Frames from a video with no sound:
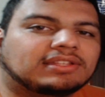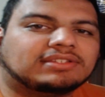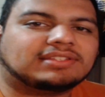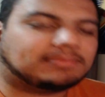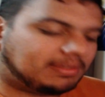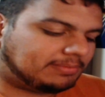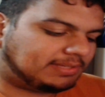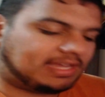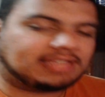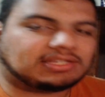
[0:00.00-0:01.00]
and
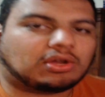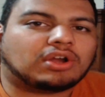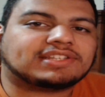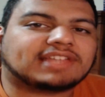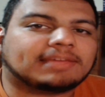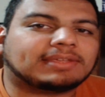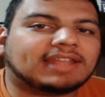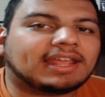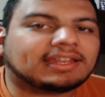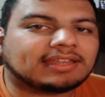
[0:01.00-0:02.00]
sometimes it has a hard time
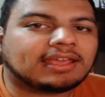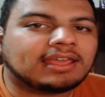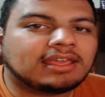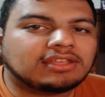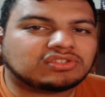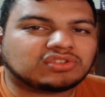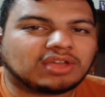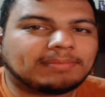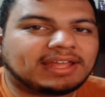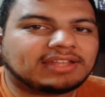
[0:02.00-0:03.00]
connecting. So
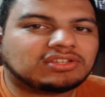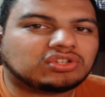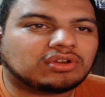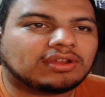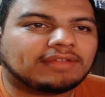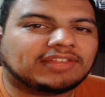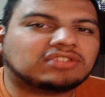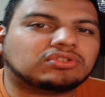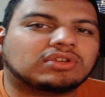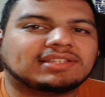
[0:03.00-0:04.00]
I'm not sure if
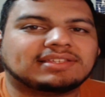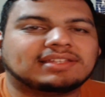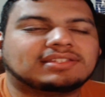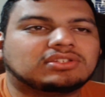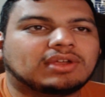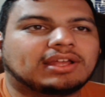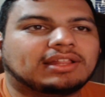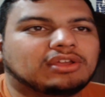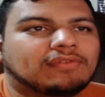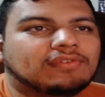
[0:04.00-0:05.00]
that translates
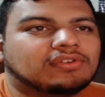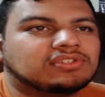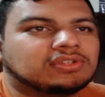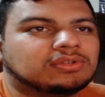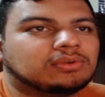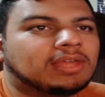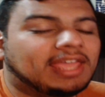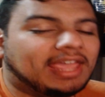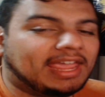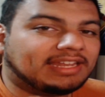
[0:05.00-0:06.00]
directly over to
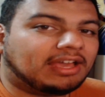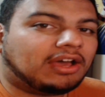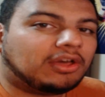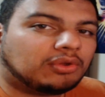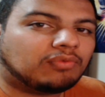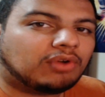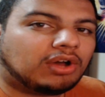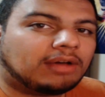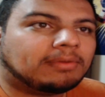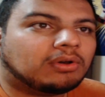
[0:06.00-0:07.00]
any other
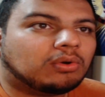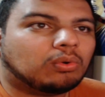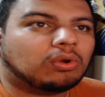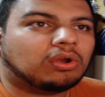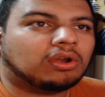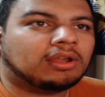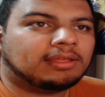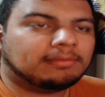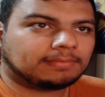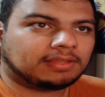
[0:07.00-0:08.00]
ROM or
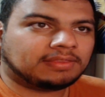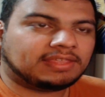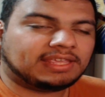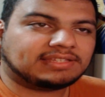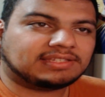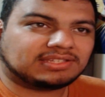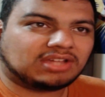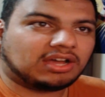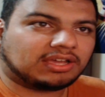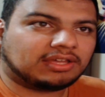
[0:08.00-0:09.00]
the
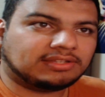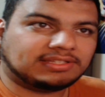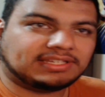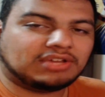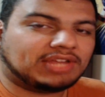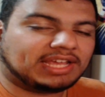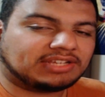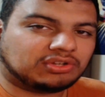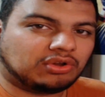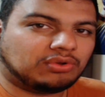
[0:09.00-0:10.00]
stock
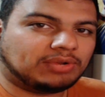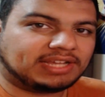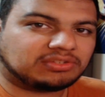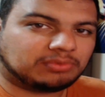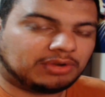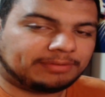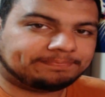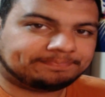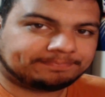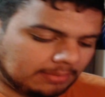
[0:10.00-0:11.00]
Deodex or Odex
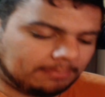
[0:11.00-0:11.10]
ROM,